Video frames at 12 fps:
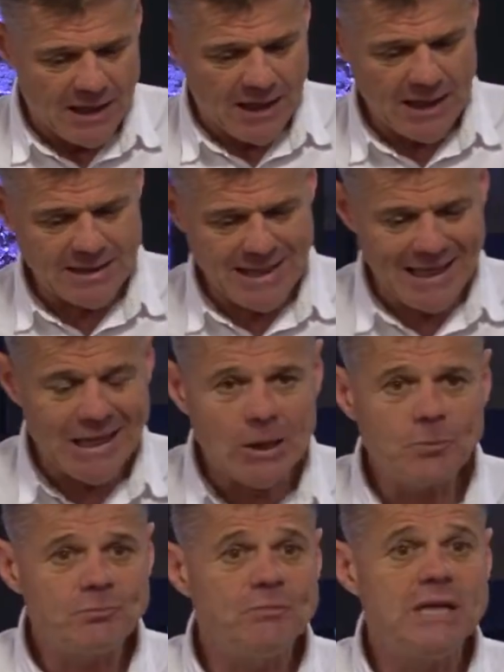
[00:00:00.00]
and
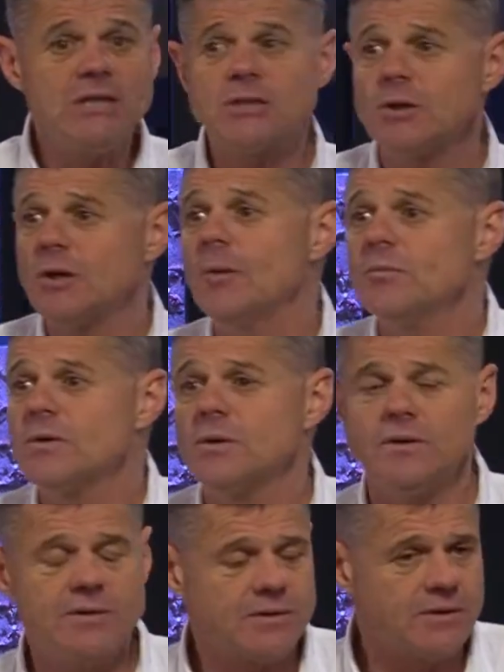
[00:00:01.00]
help me to come to
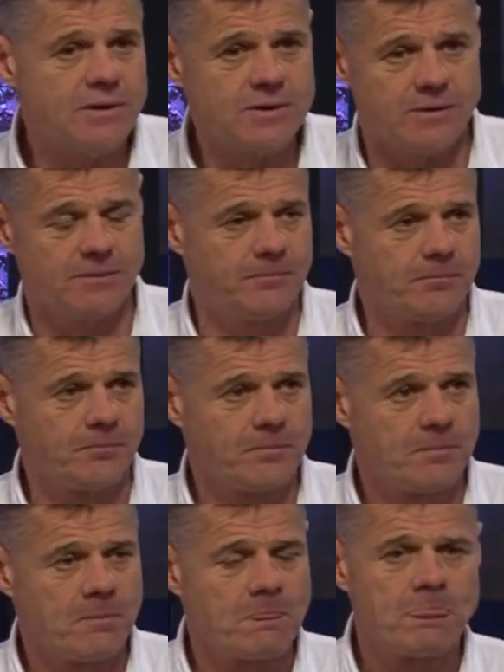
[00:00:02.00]
a decision.
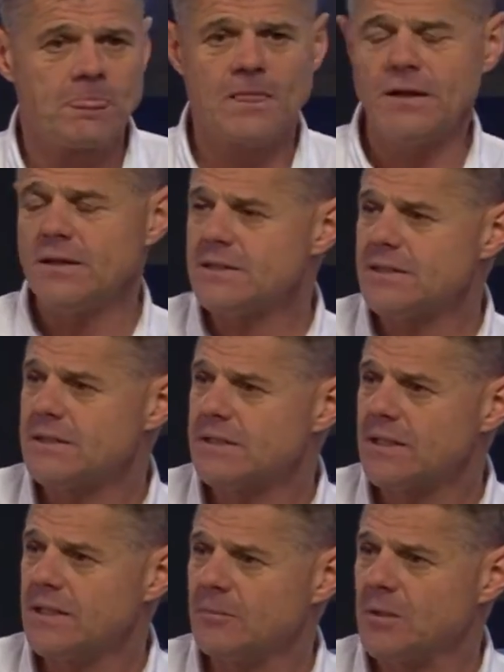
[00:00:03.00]
Now, this is the
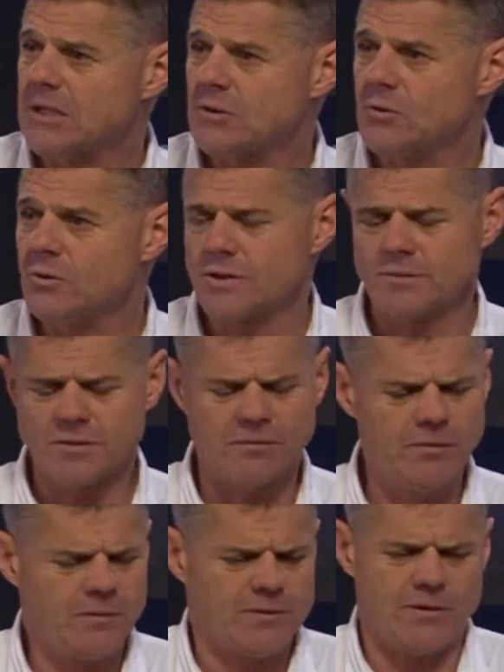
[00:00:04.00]
thing about courtship.
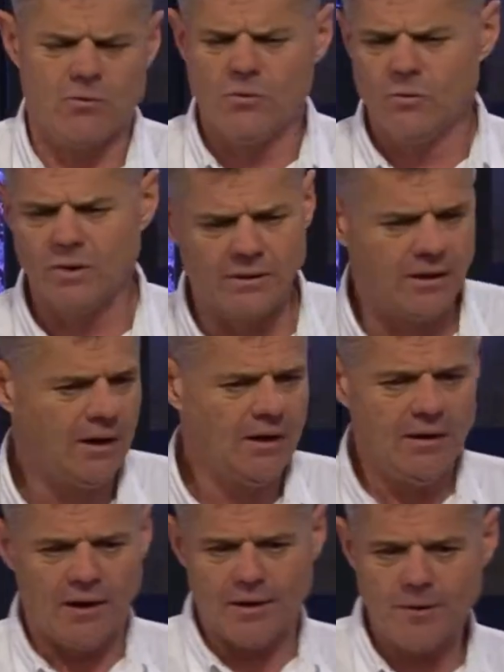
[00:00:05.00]
Some people say, oh, well, the
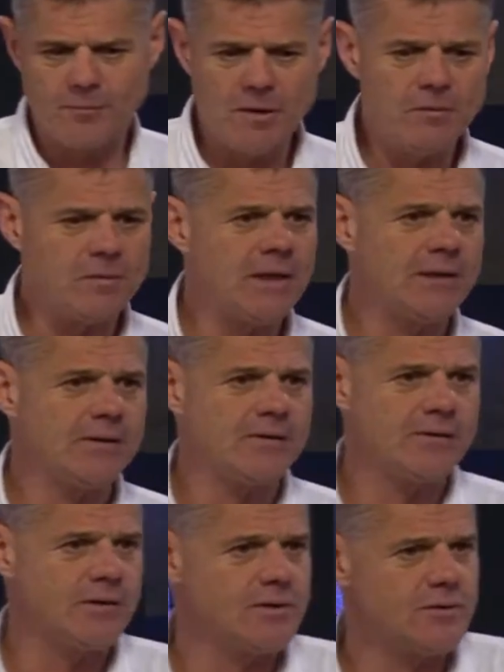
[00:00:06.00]
other people make
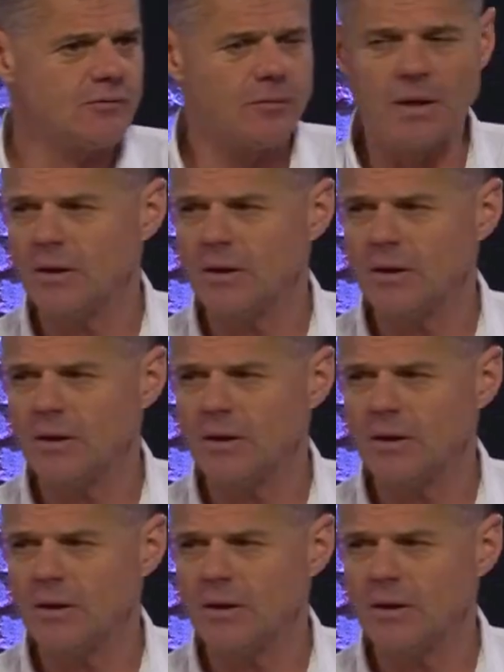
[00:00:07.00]
decisions for me.